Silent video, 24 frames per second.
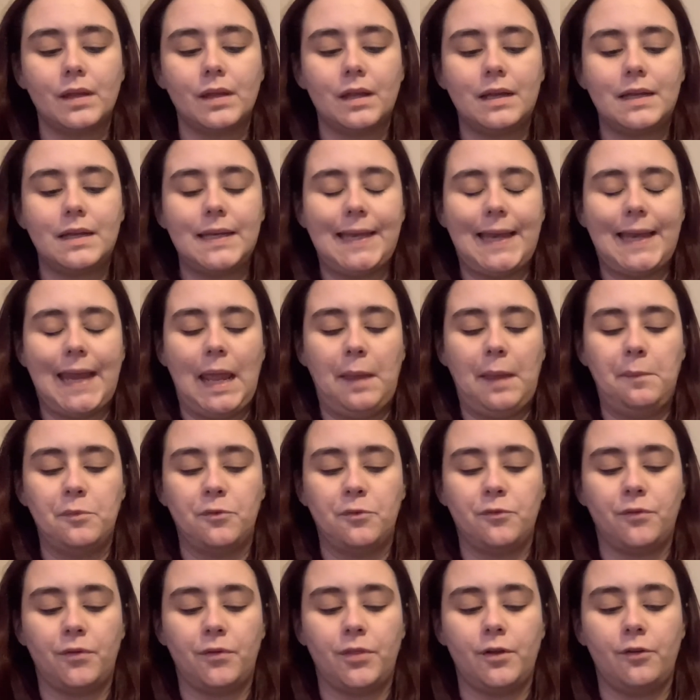
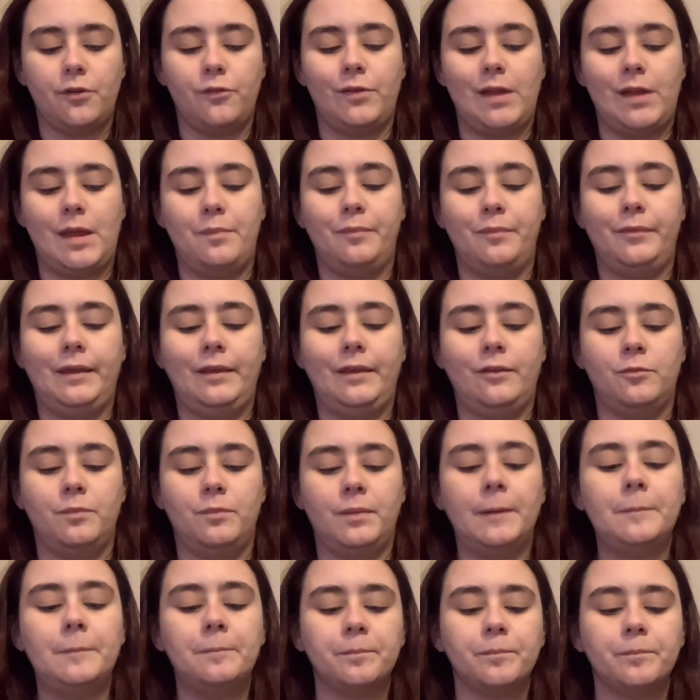names for their families,
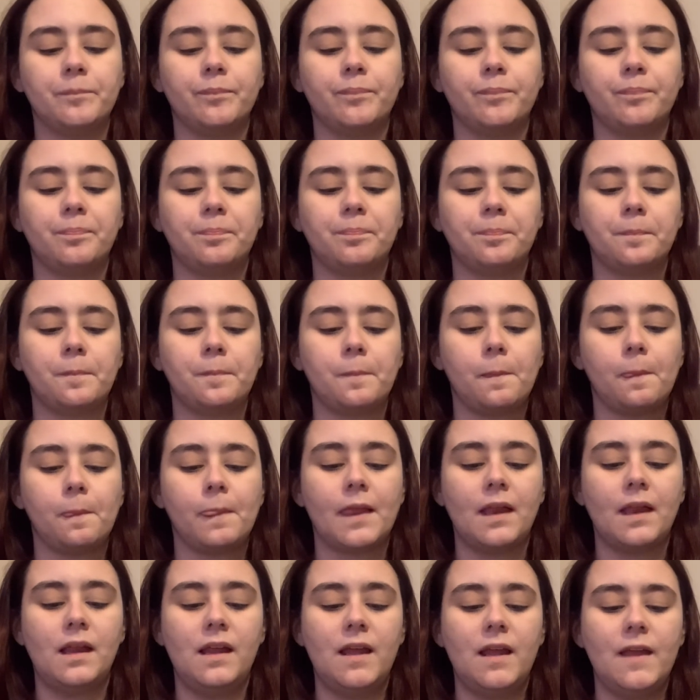but
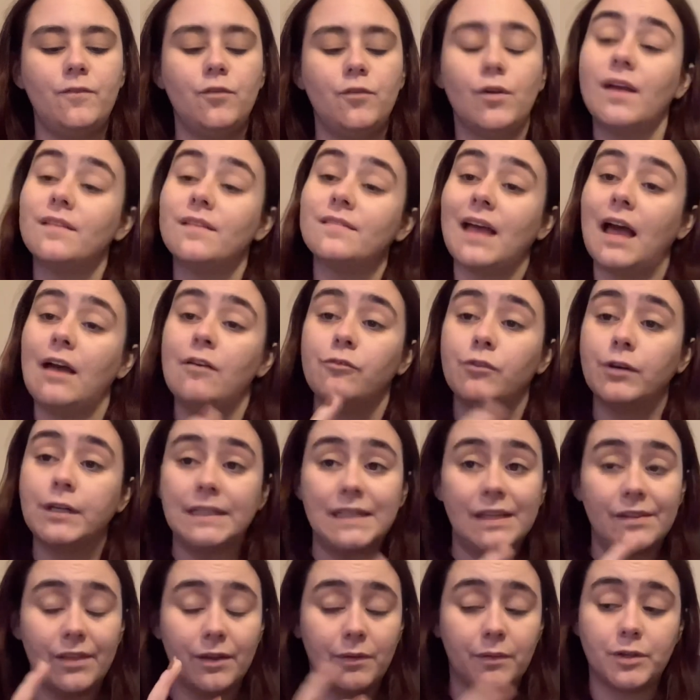if you guys have
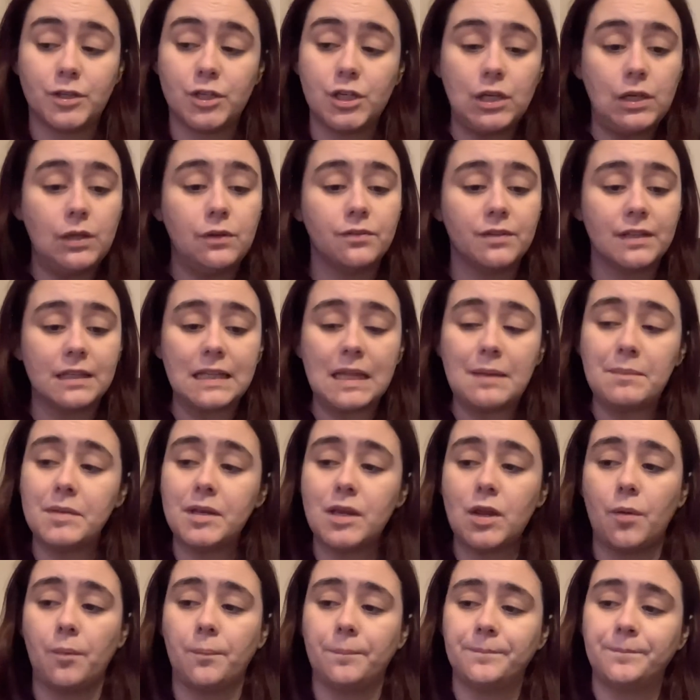one, you think we should use it, let me
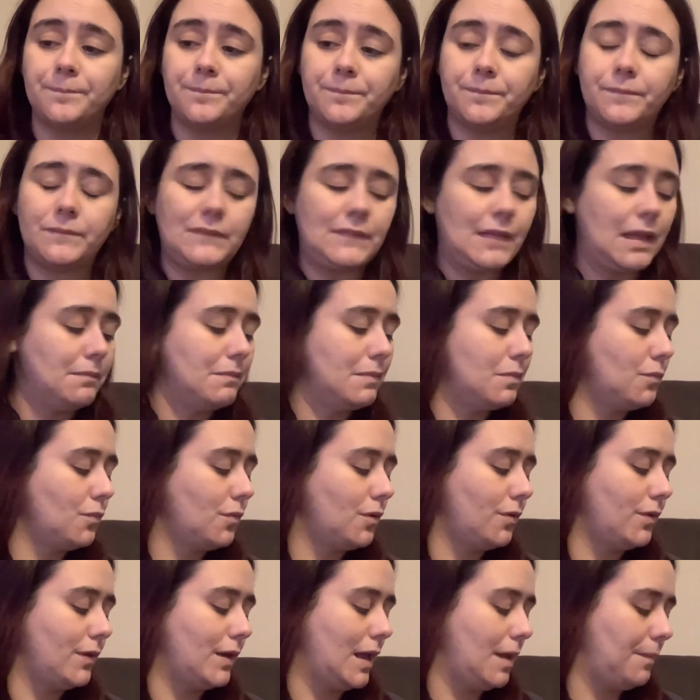know. I'd be
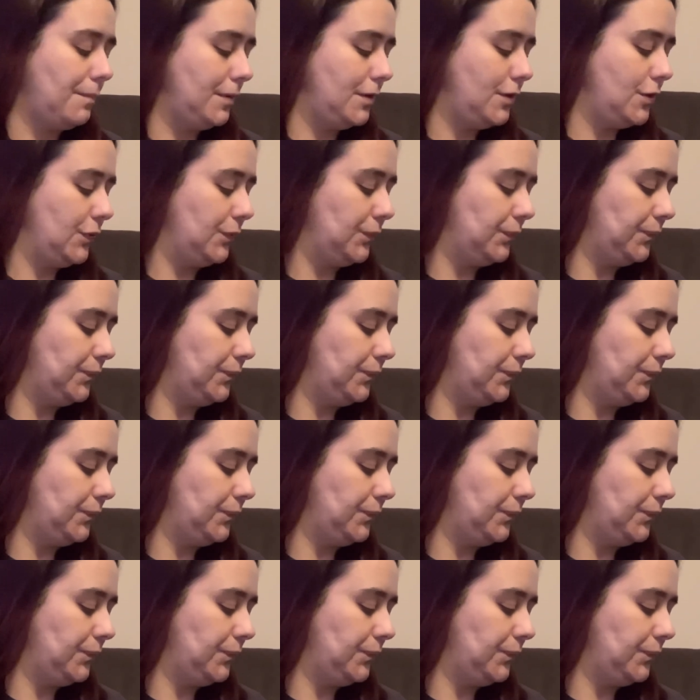more than happy to.